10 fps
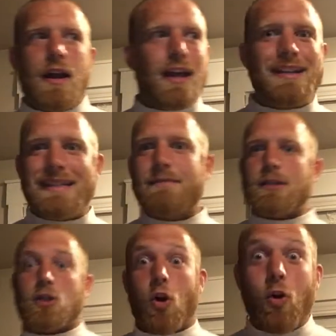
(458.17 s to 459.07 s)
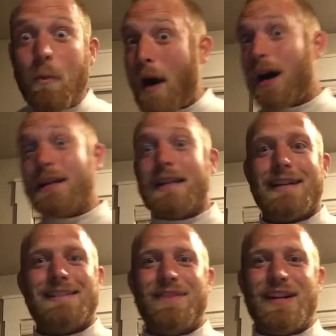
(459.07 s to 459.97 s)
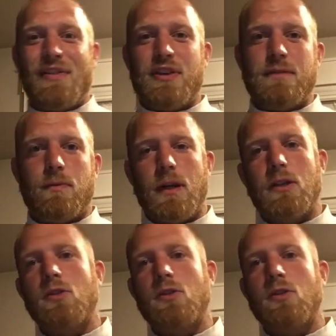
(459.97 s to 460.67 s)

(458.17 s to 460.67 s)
And it seems like your whole body's activated at this point.